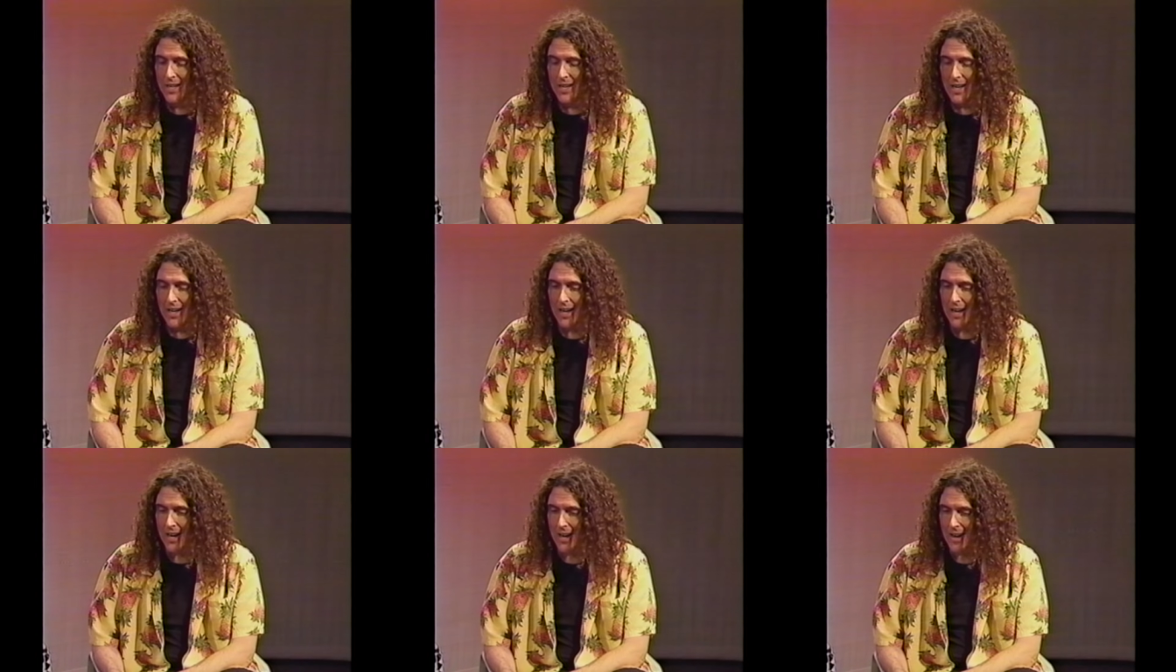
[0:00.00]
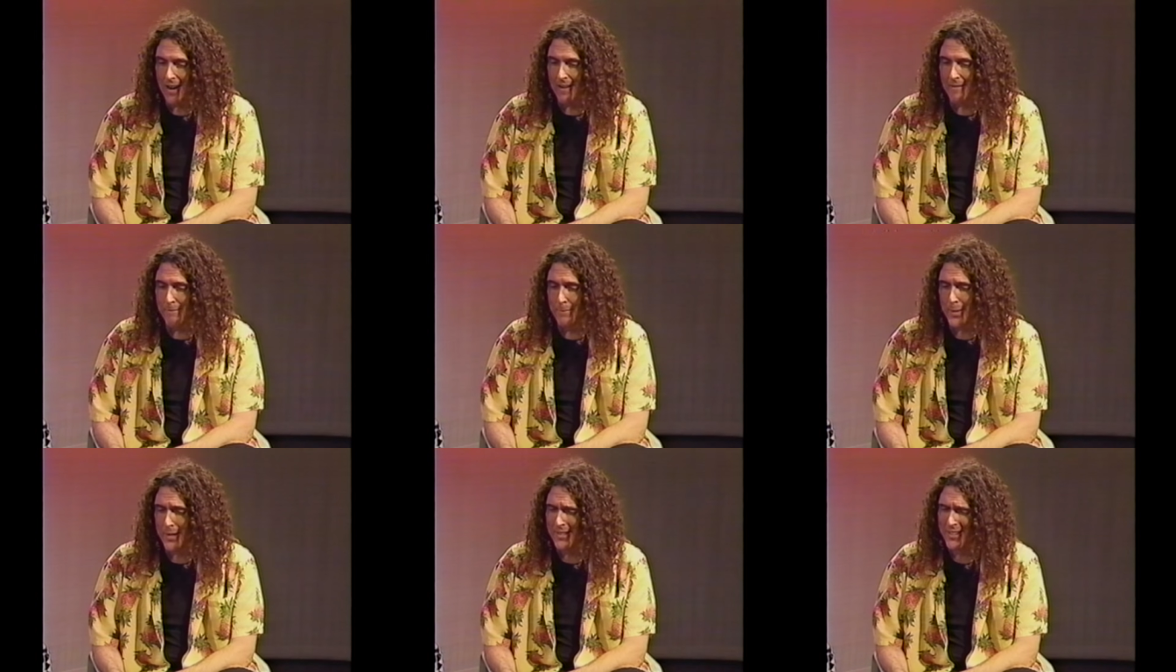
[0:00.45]

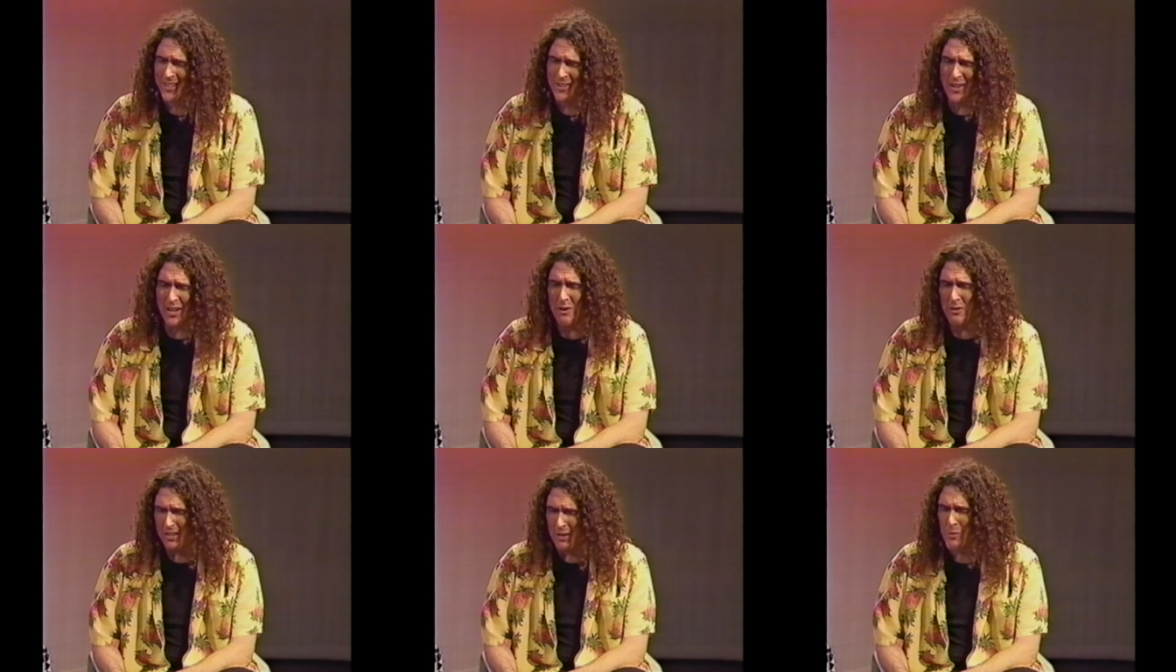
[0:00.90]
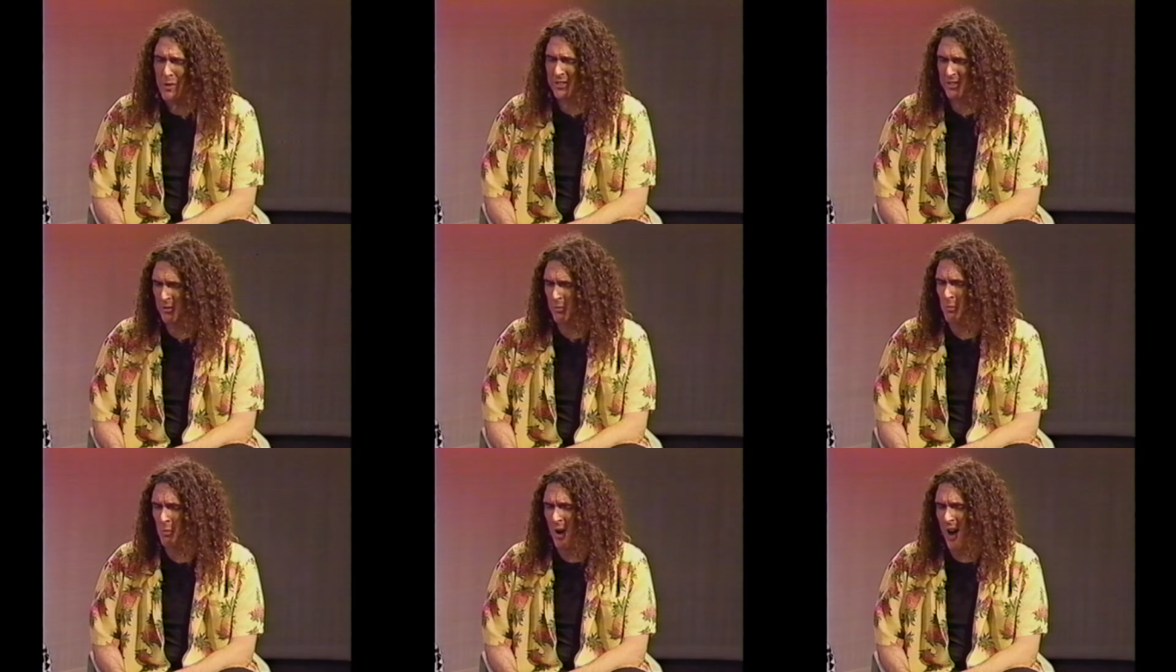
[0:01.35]
But you know, it was a
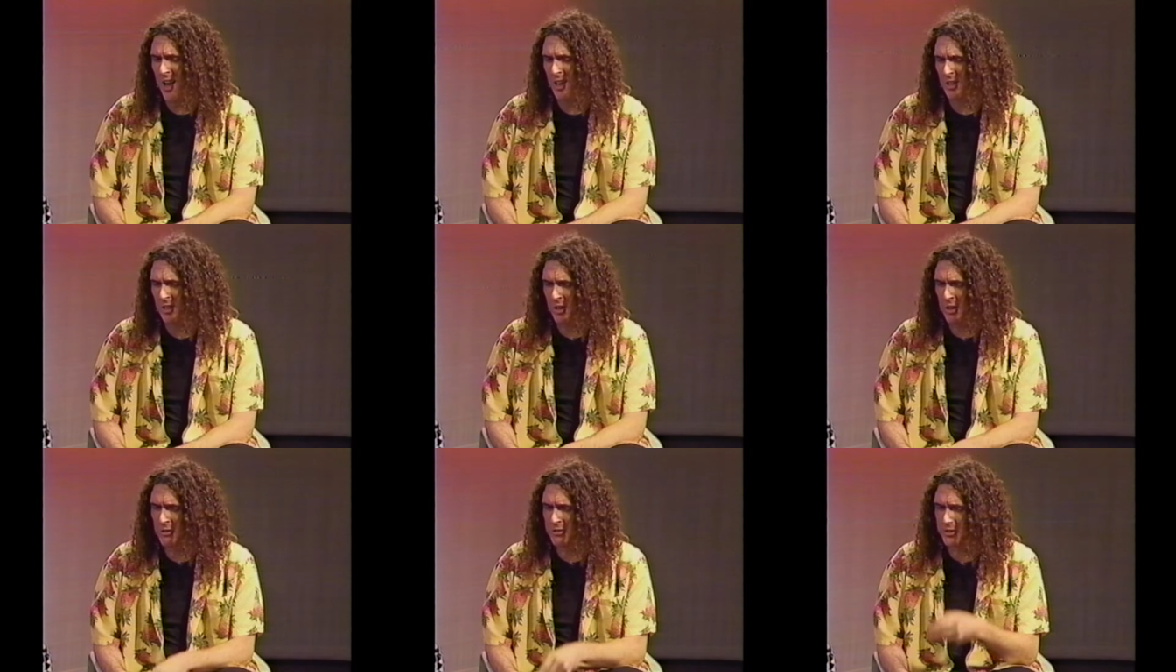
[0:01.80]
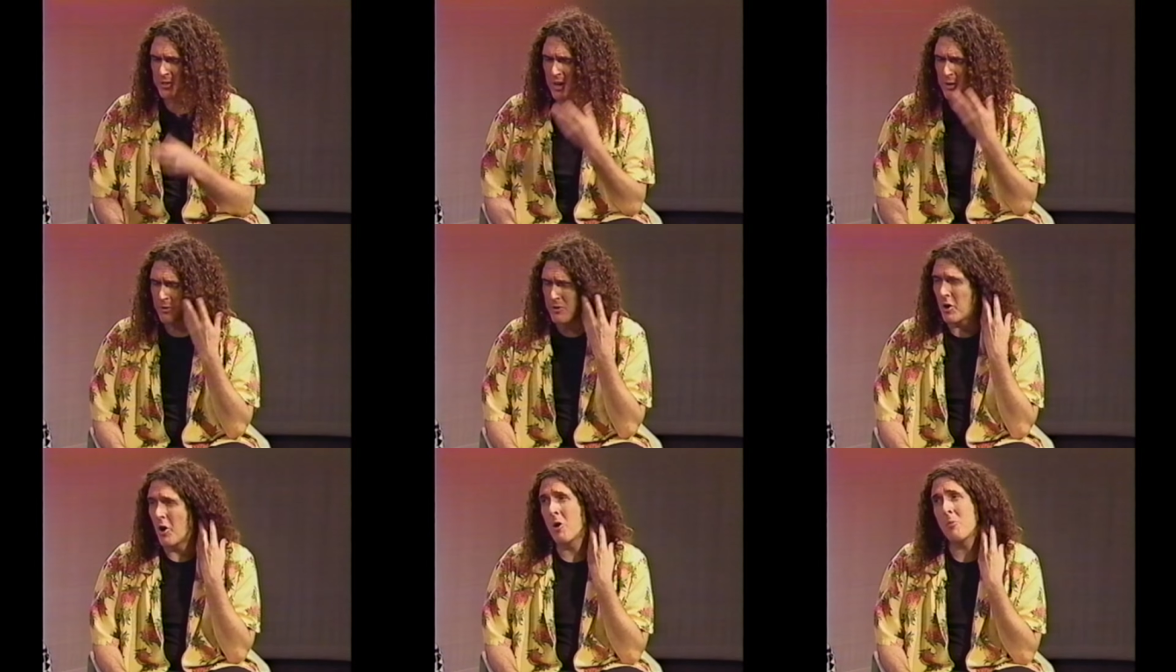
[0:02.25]
while ago, so I
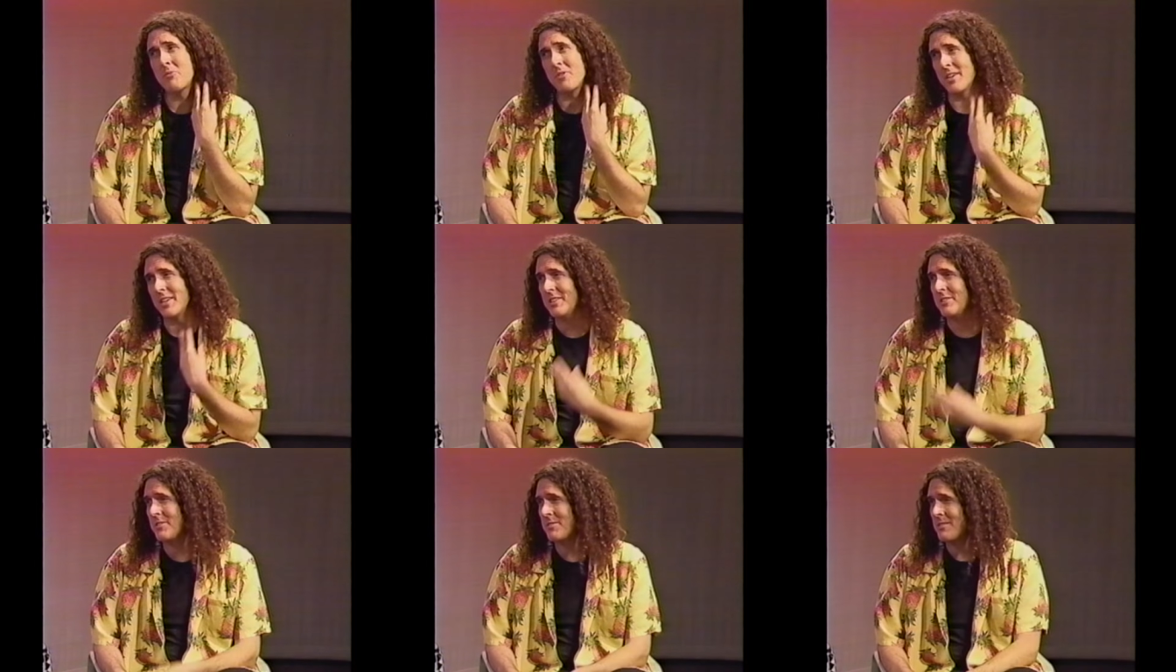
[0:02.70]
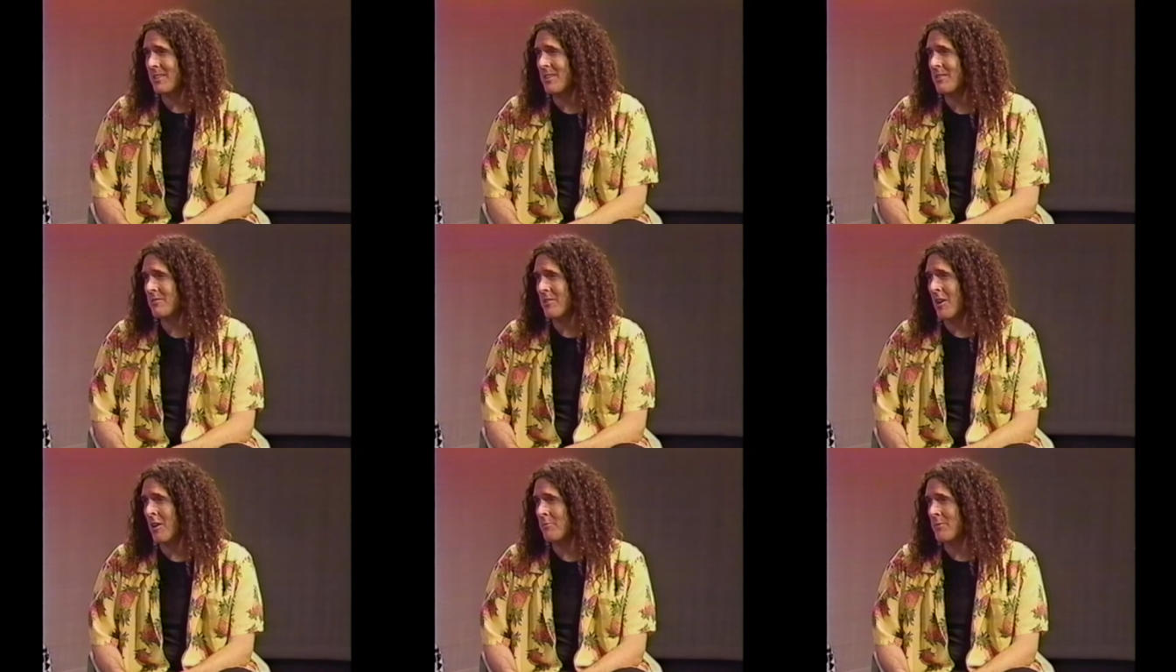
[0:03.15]
would hope that he's
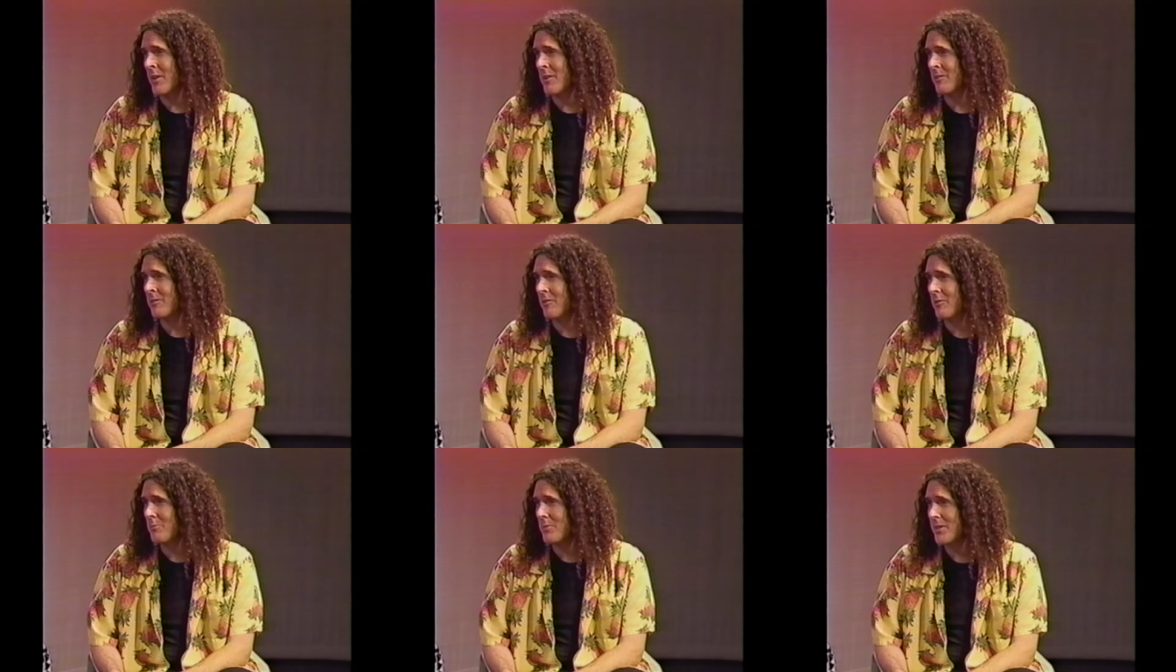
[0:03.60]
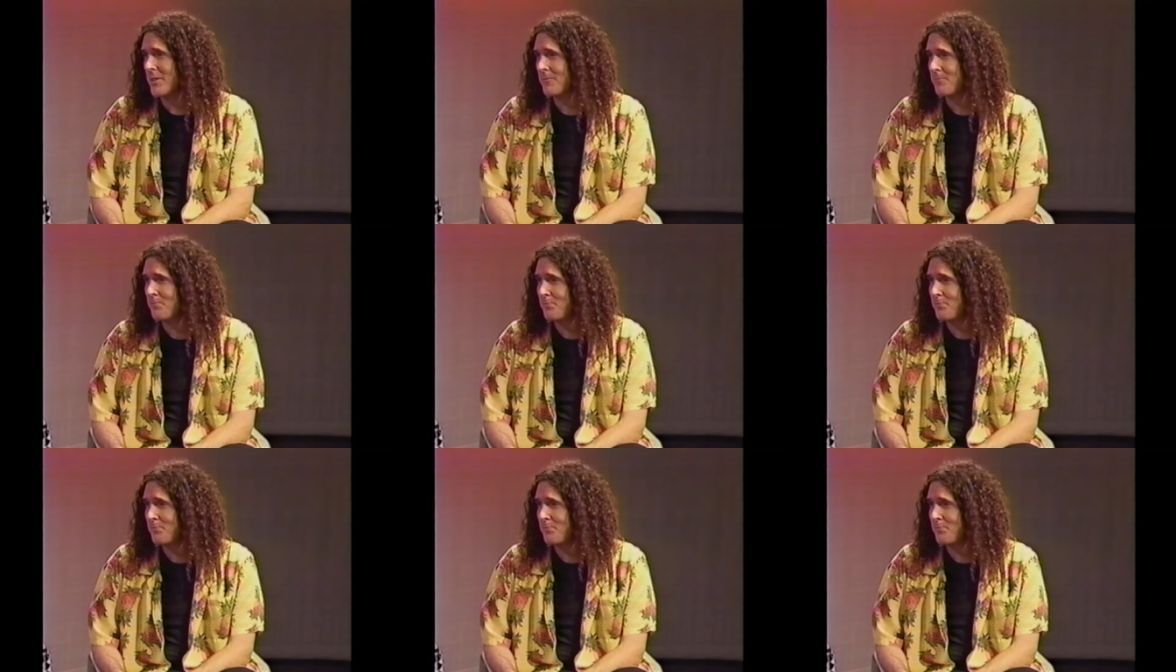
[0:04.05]
calmed down a little bit.